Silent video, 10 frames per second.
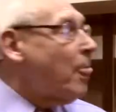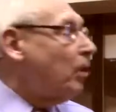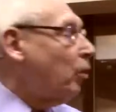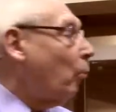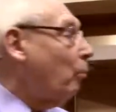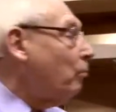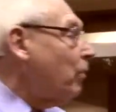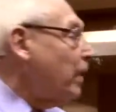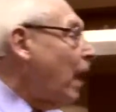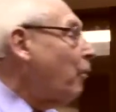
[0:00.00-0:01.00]
So
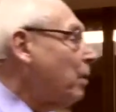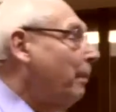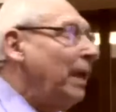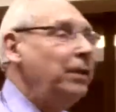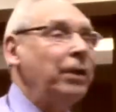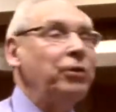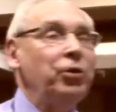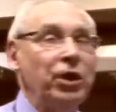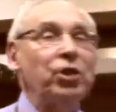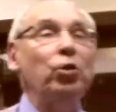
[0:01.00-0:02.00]
that would mean that you
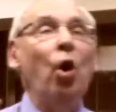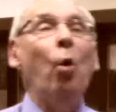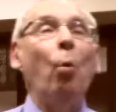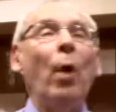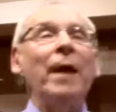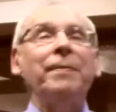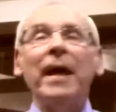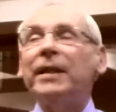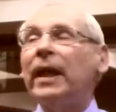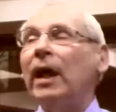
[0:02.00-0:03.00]
just don't want
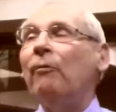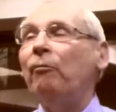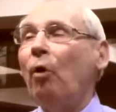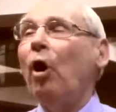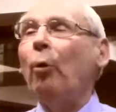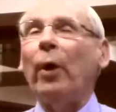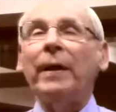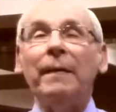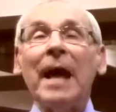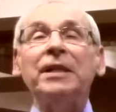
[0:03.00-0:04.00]
that to come forward.
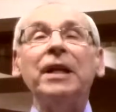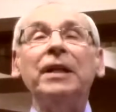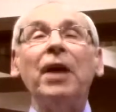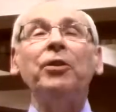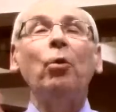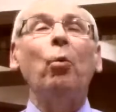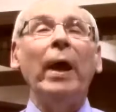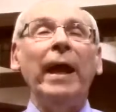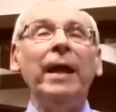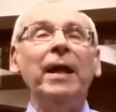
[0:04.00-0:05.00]
And that's another
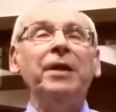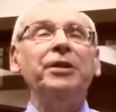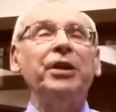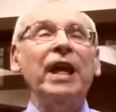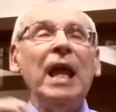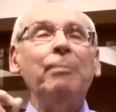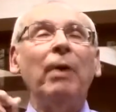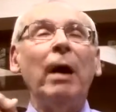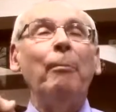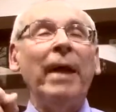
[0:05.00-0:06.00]
way to
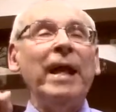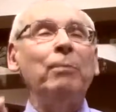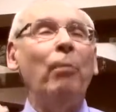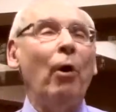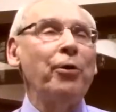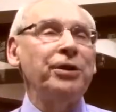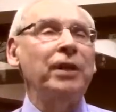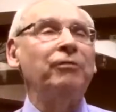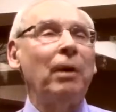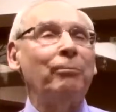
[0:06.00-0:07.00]
keep a main
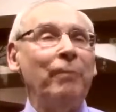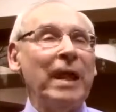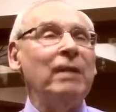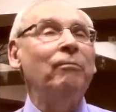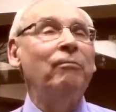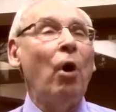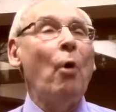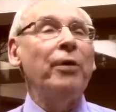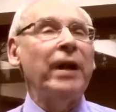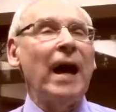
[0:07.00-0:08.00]
motion from being
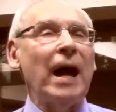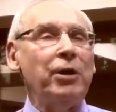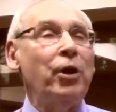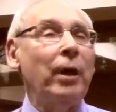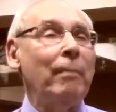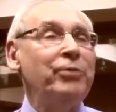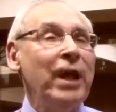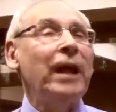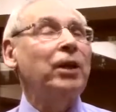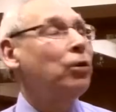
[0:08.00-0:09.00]
voted on. You can
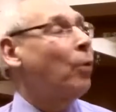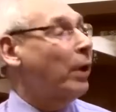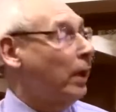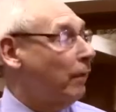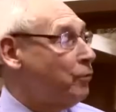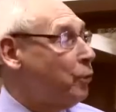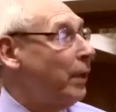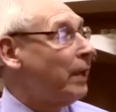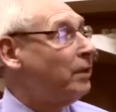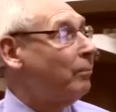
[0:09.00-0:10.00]
object to it, and if you
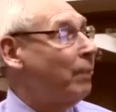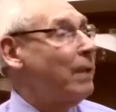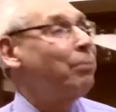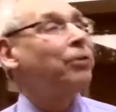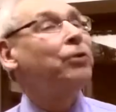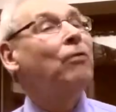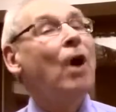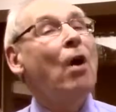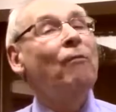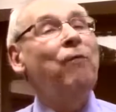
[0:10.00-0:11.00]
get the people to
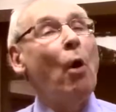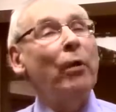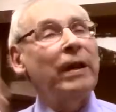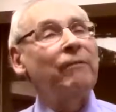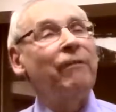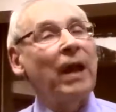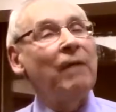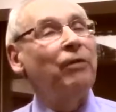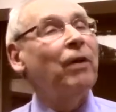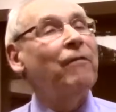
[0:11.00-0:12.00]
vote in
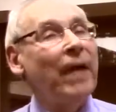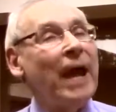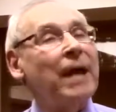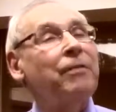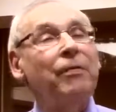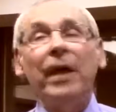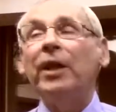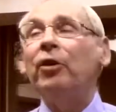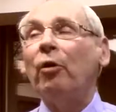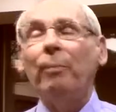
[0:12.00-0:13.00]
favor of that,
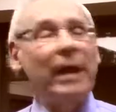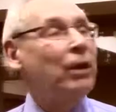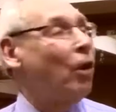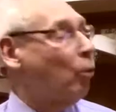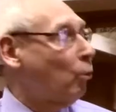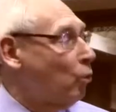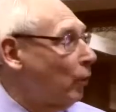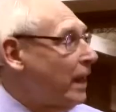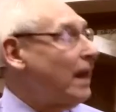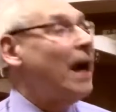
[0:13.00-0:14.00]
then there will be no
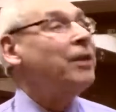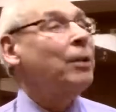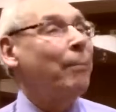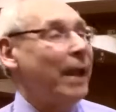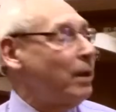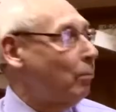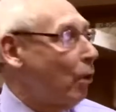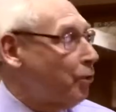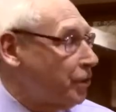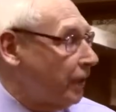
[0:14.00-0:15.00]
ruling on the main
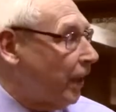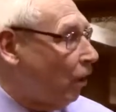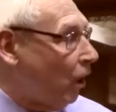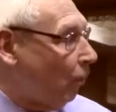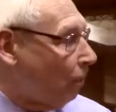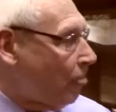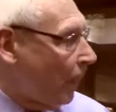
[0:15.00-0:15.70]
motion at all.